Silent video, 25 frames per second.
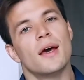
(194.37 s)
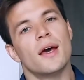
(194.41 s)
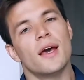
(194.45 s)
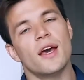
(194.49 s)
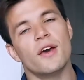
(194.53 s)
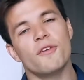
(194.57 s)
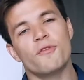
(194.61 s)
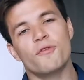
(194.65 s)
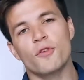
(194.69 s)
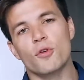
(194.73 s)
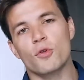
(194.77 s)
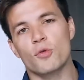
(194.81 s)

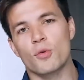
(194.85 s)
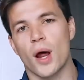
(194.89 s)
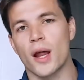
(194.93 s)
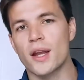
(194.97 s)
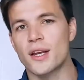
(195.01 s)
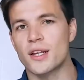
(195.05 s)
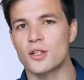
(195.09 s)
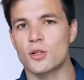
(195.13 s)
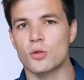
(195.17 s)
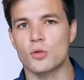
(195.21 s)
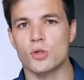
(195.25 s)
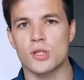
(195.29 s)
If you run
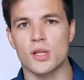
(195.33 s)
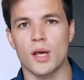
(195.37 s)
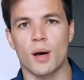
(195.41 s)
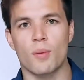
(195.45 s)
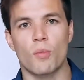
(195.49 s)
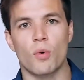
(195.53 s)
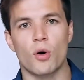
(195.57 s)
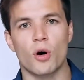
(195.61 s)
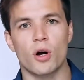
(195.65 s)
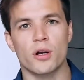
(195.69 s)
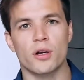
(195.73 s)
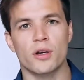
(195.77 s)
into
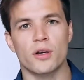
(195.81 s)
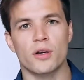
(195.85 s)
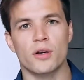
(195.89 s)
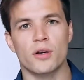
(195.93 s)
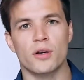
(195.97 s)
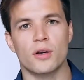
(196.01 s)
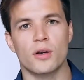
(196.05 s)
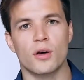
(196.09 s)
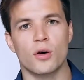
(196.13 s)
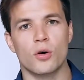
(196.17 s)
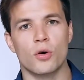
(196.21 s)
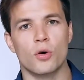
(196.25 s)

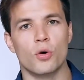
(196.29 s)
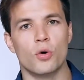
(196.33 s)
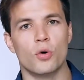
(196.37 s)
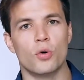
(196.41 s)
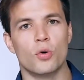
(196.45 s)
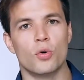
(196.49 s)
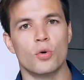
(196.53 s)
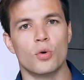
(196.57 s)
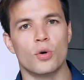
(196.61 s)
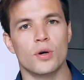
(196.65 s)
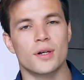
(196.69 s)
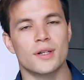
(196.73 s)
someone
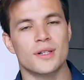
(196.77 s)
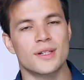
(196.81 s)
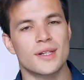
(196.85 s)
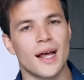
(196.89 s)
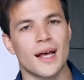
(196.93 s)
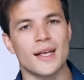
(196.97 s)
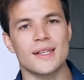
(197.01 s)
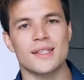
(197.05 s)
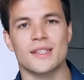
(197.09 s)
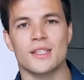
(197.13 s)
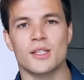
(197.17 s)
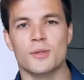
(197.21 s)
who
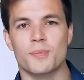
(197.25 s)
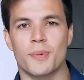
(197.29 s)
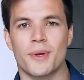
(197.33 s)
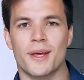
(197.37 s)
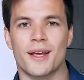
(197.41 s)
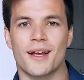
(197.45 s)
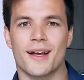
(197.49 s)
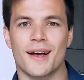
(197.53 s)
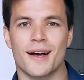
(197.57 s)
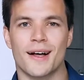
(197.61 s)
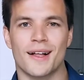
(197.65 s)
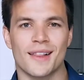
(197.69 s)
doesn't
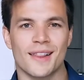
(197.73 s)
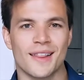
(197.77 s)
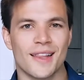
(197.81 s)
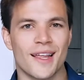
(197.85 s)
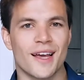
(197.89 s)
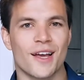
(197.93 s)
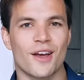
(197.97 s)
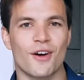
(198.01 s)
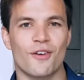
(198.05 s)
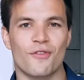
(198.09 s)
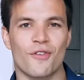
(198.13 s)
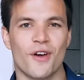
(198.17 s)
speak a
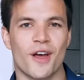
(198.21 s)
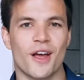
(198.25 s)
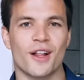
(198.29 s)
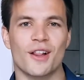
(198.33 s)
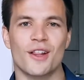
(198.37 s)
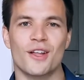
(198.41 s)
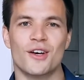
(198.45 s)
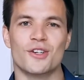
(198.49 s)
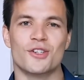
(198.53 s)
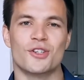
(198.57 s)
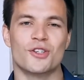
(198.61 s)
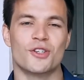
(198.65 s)
lick of
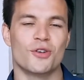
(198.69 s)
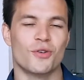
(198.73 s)
English,